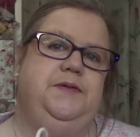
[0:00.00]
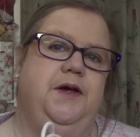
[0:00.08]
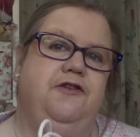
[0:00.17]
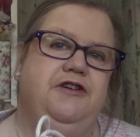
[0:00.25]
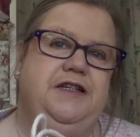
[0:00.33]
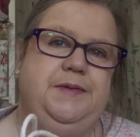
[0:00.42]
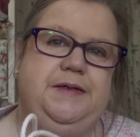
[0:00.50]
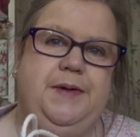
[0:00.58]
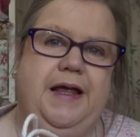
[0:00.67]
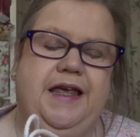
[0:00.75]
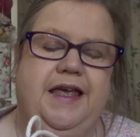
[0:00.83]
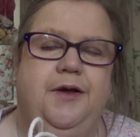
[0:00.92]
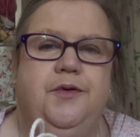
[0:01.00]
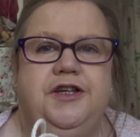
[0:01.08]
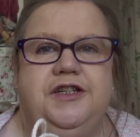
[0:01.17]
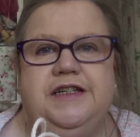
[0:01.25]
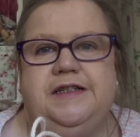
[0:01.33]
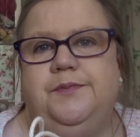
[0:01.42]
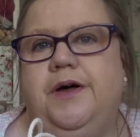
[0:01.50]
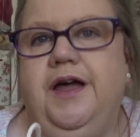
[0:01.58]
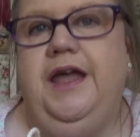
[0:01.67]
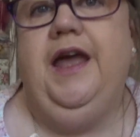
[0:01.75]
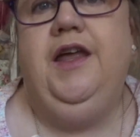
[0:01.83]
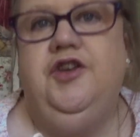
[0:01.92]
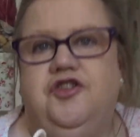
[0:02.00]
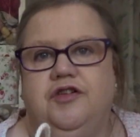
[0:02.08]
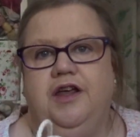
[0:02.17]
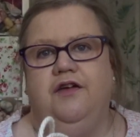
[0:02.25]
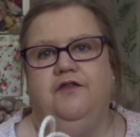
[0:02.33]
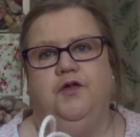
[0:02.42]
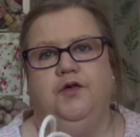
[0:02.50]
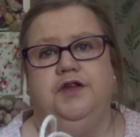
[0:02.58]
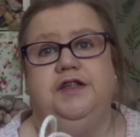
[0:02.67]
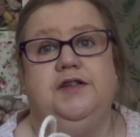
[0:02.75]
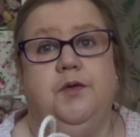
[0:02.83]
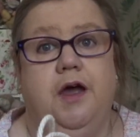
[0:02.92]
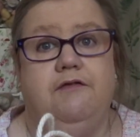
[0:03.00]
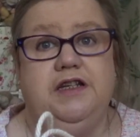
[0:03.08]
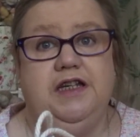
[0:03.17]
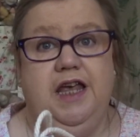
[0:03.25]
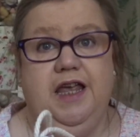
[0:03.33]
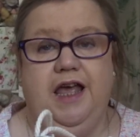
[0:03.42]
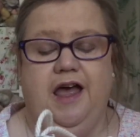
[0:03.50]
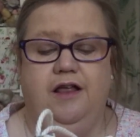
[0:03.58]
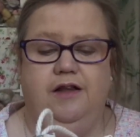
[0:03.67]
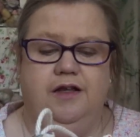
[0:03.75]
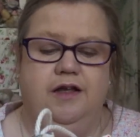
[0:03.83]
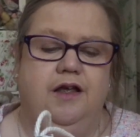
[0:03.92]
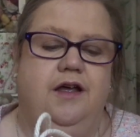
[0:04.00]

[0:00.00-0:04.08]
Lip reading: my Christmas blanket, which is my entry for the square a day cowl.